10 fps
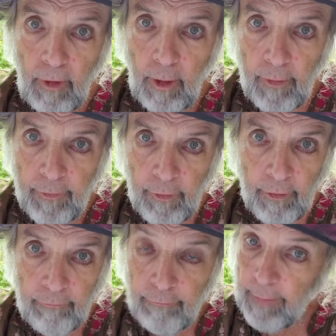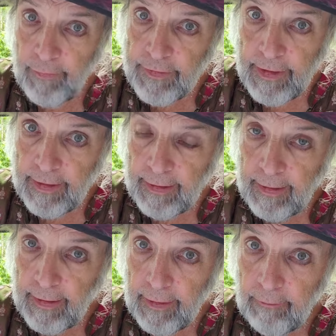the
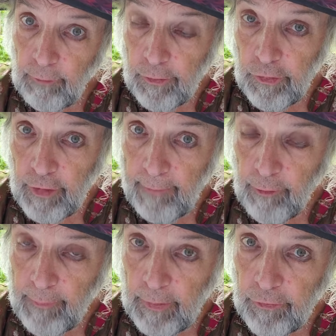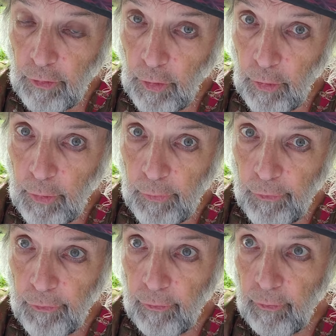riveting, used to have rivets,
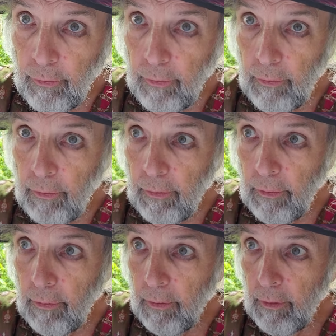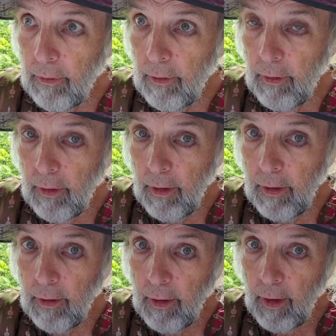Goose.
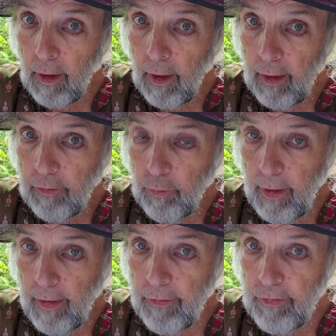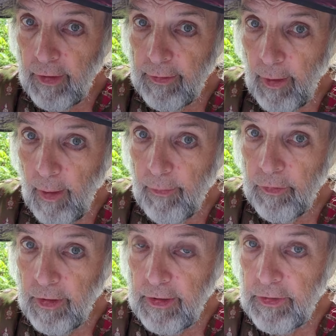And on his way out of St.
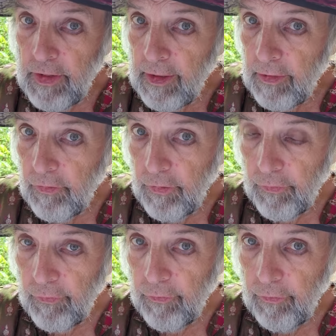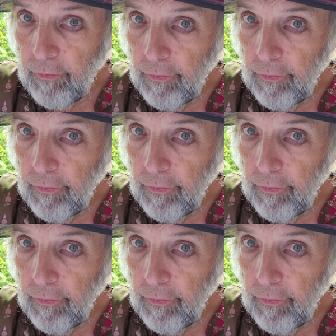Thomas, he teaches.